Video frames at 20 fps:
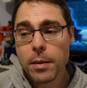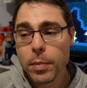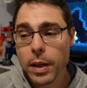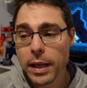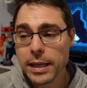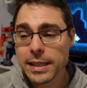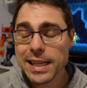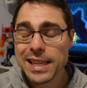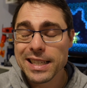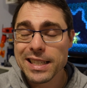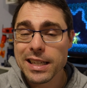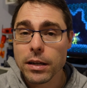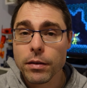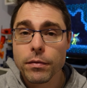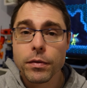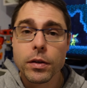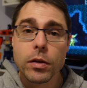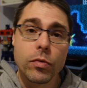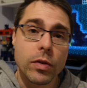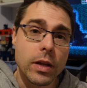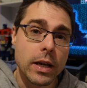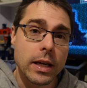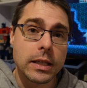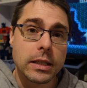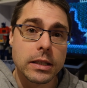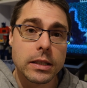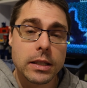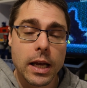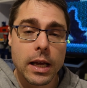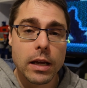playtesting a few
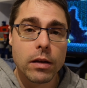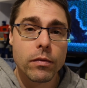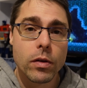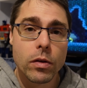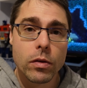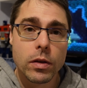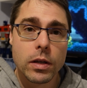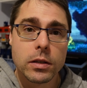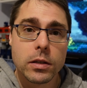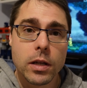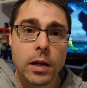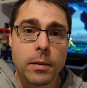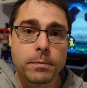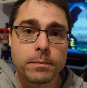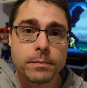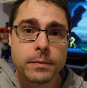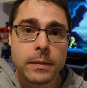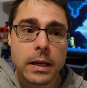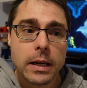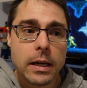things, getting a few things done,